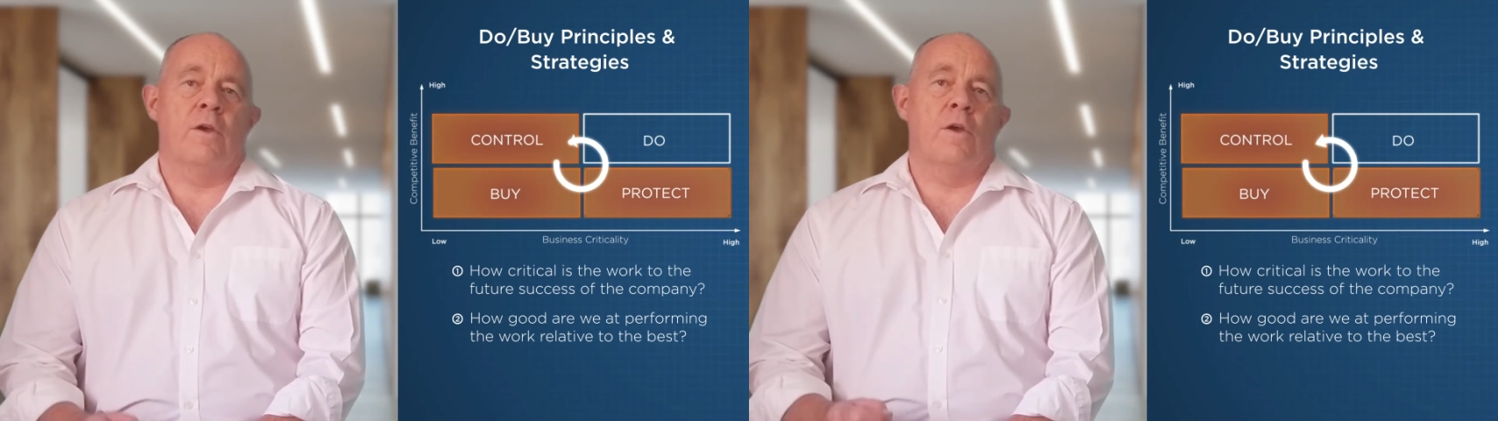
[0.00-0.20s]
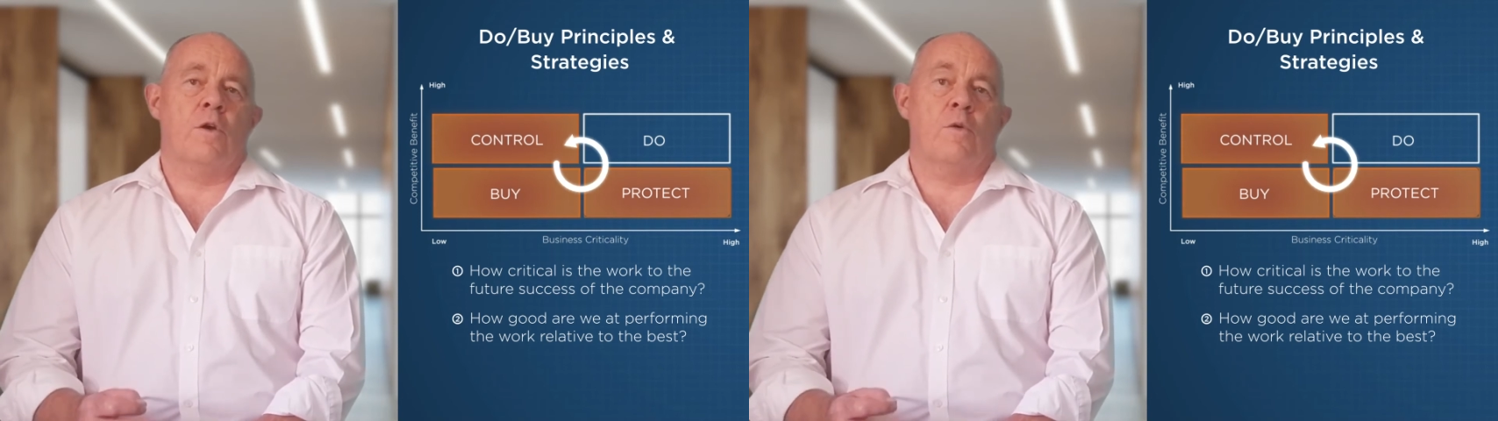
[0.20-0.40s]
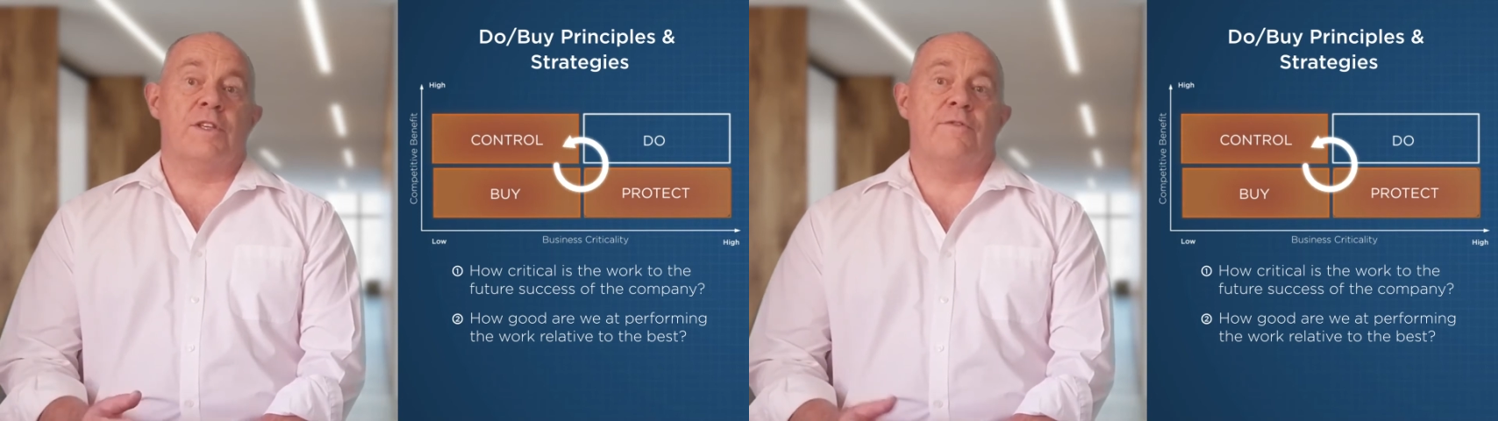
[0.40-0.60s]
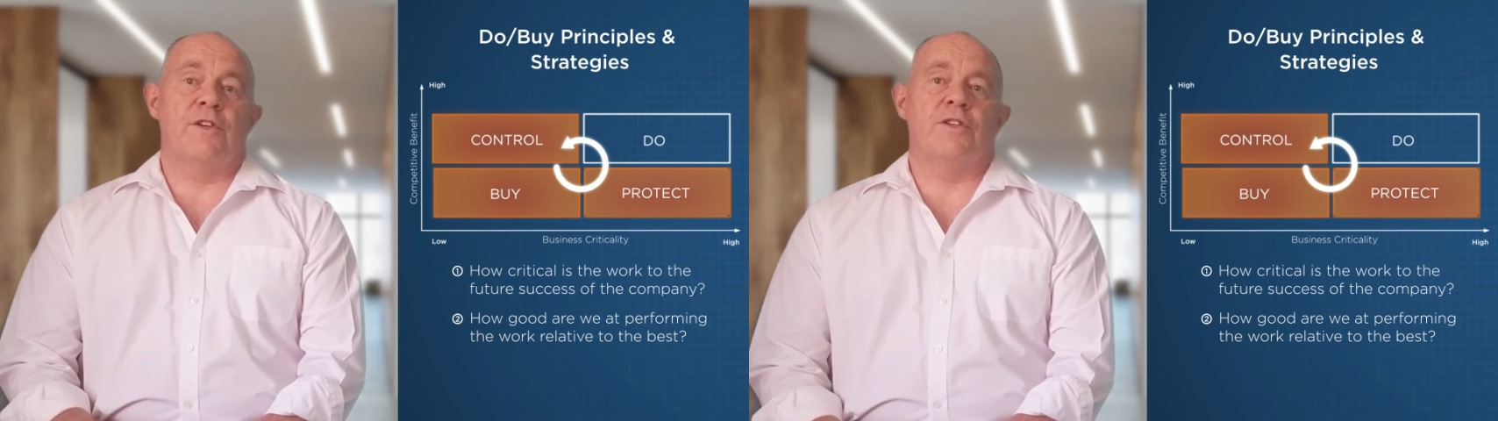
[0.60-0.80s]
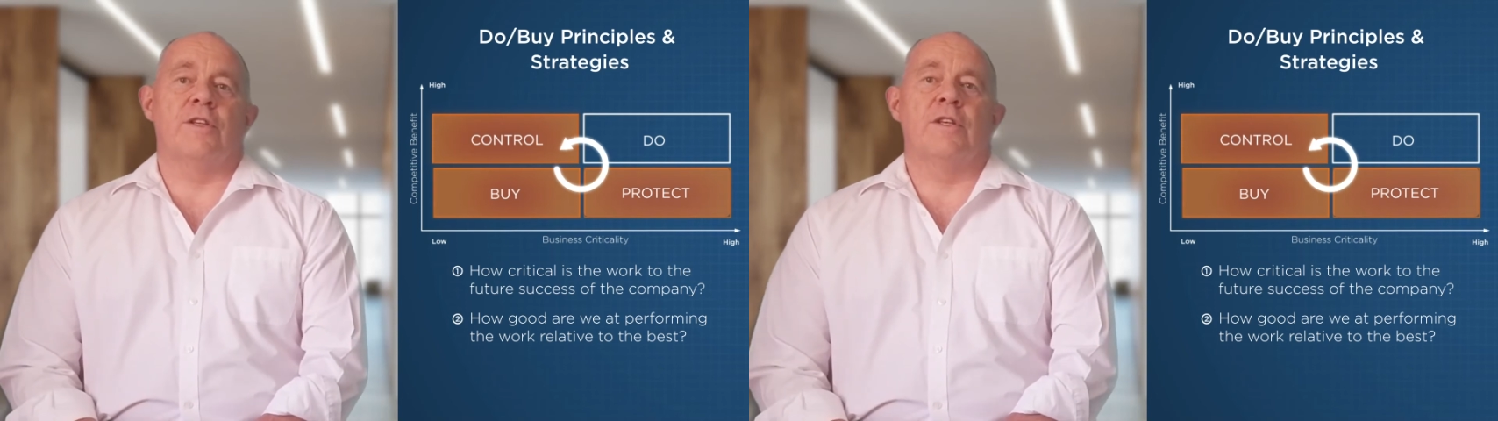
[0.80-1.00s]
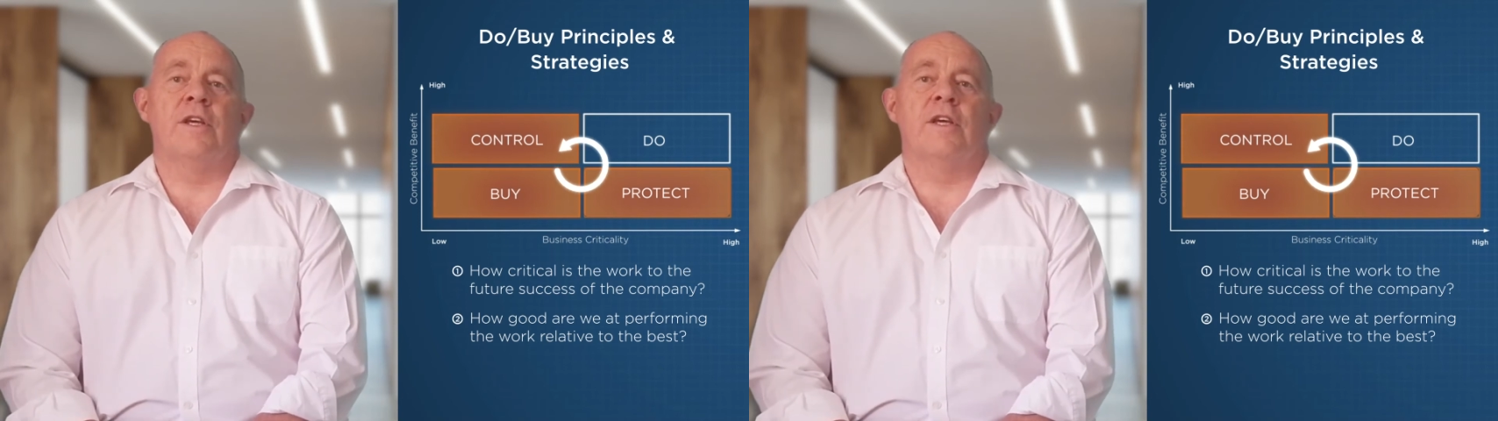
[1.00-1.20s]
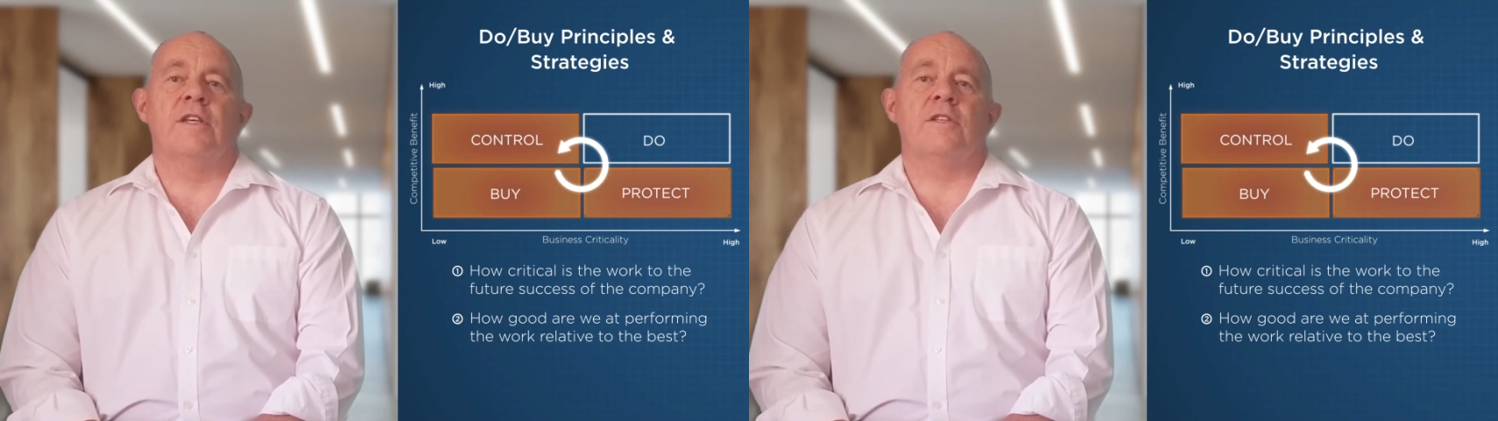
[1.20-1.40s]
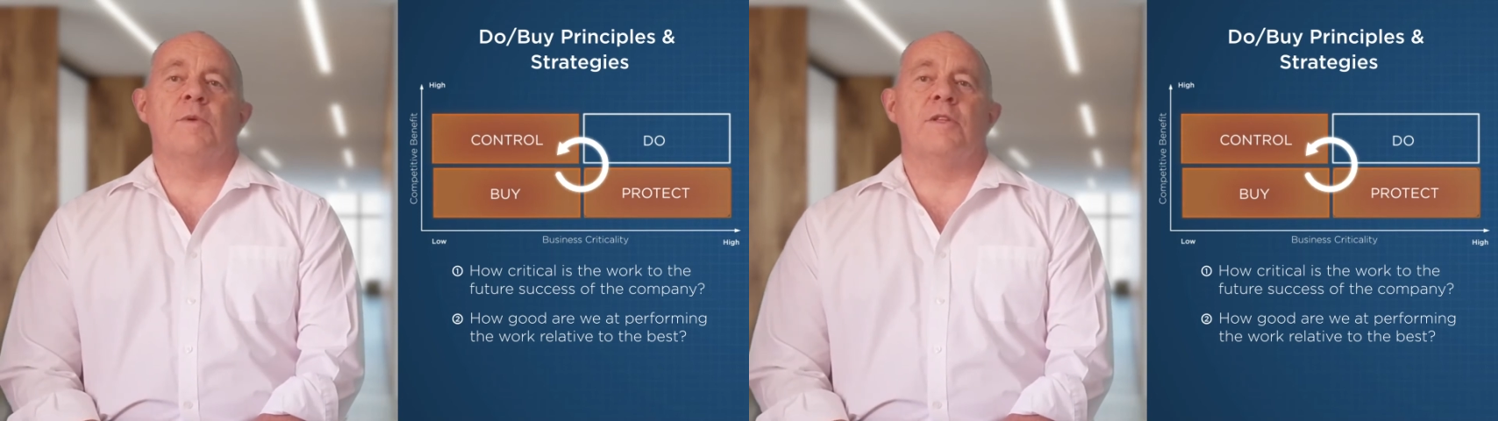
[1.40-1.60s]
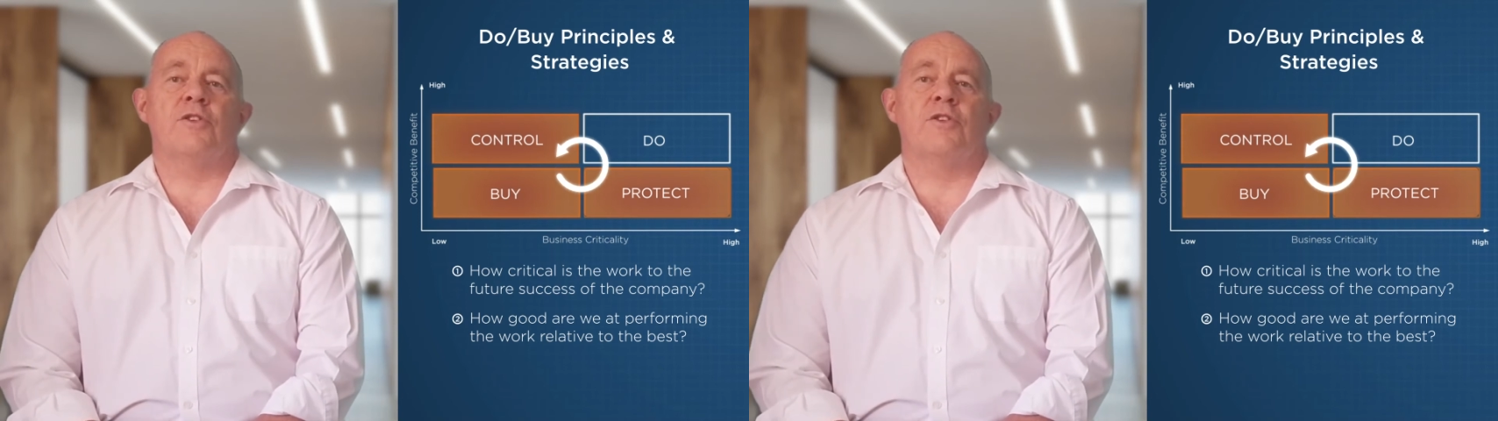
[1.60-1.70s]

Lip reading: Quest's vision is to be the